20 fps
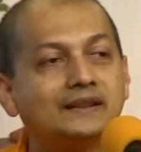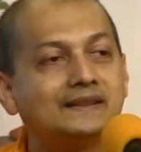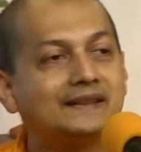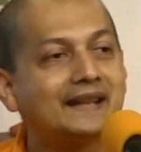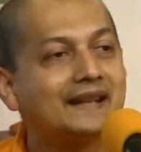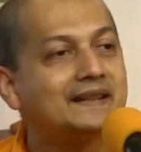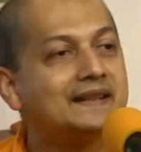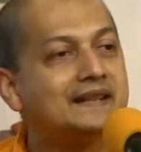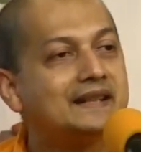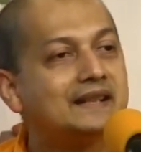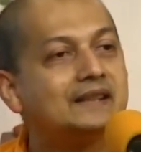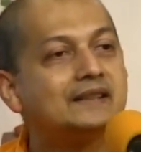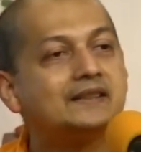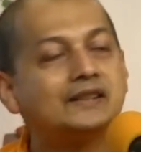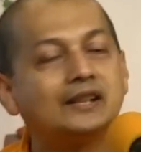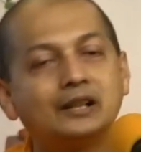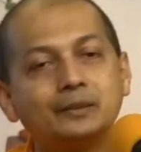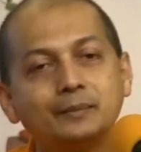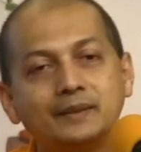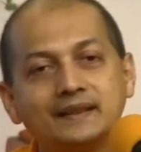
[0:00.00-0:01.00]
The technical
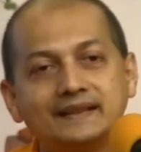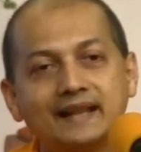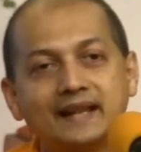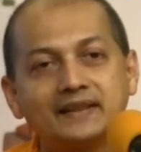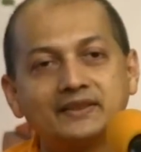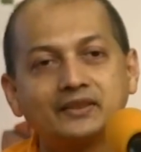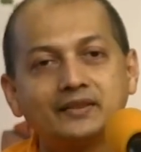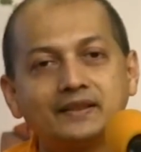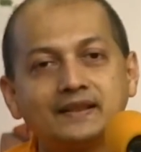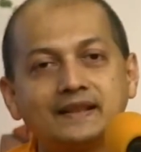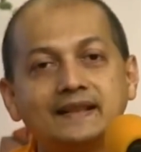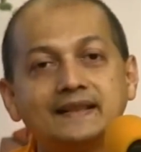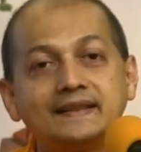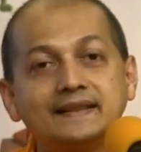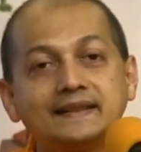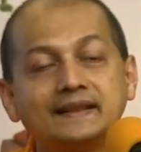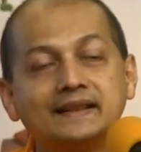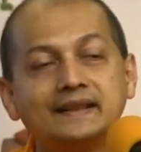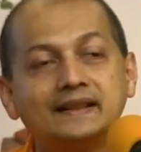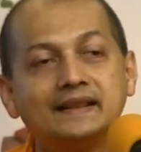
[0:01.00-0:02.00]
term in Sanskrit
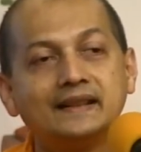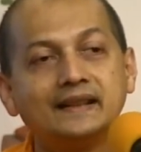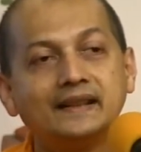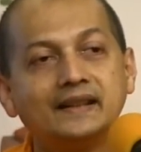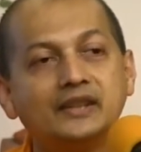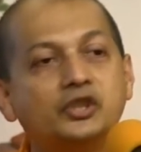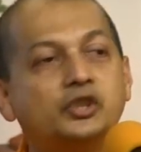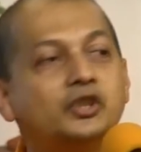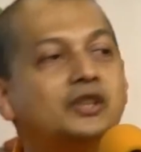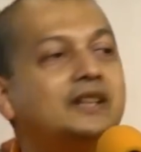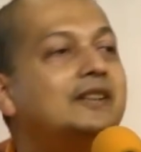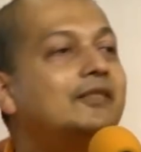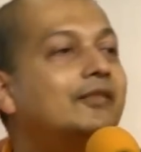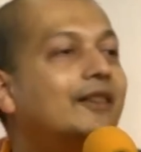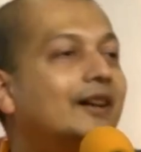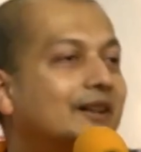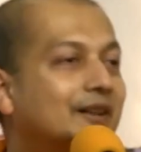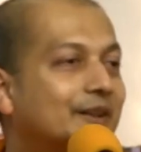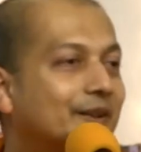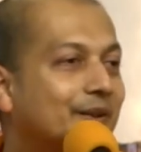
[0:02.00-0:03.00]
is
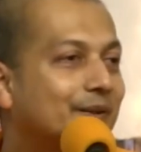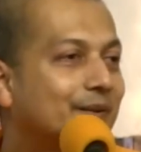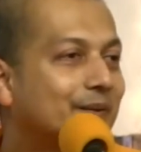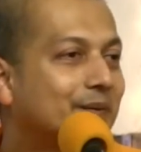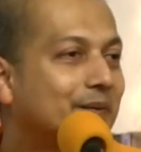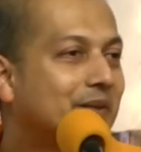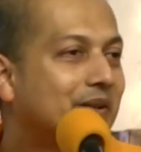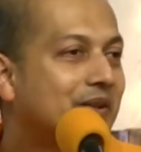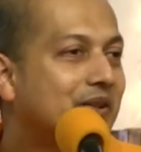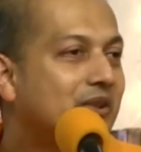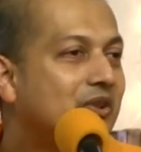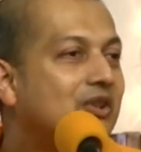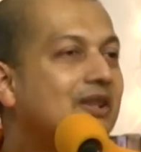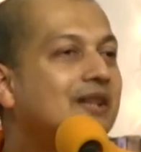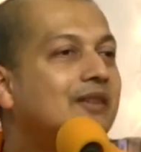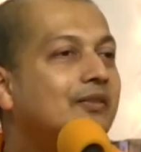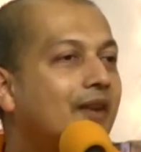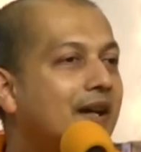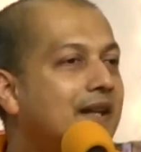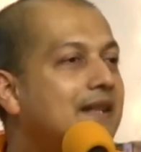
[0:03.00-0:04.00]
jiva,
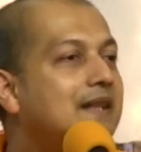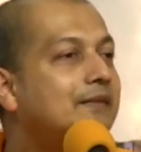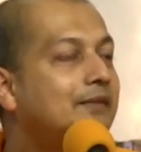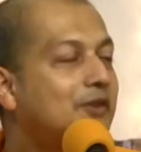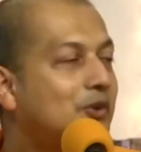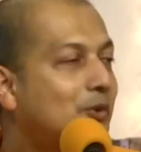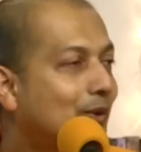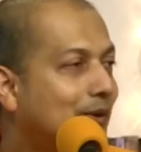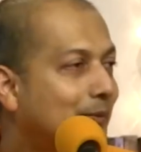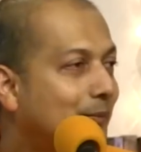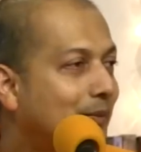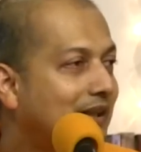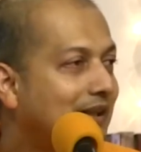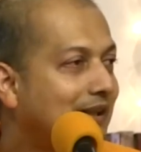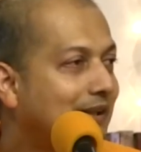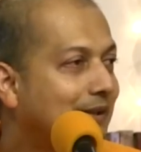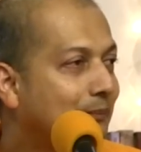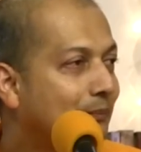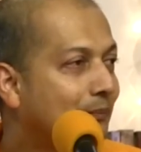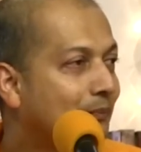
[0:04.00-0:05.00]
individual
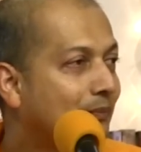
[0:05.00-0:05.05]
being.